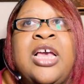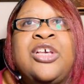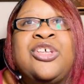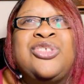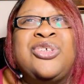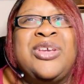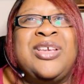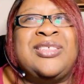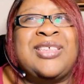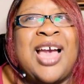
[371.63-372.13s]

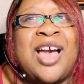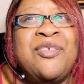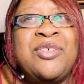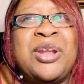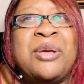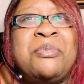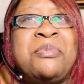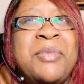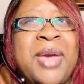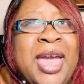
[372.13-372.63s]
So he's
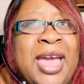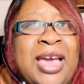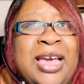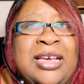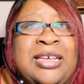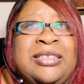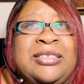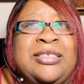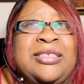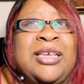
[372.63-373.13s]
having a
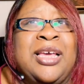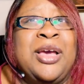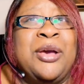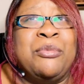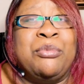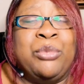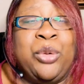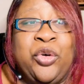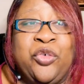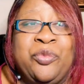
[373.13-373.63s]
man's
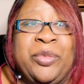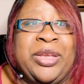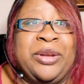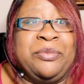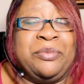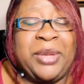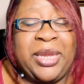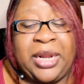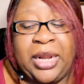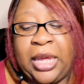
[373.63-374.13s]

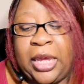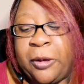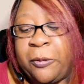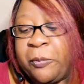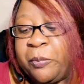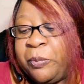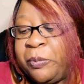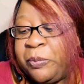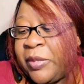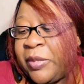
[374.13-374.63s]
movement meeting,